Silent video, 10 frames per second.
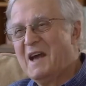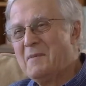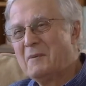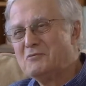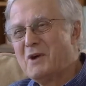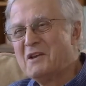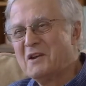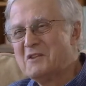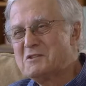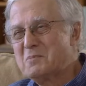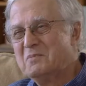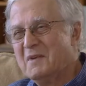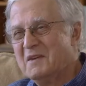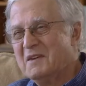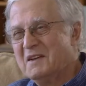came up right on this,
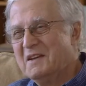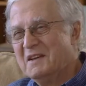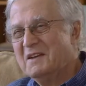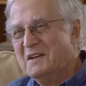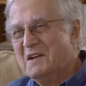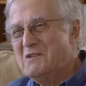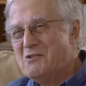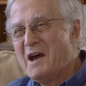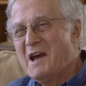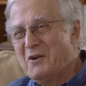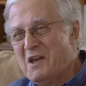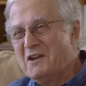right out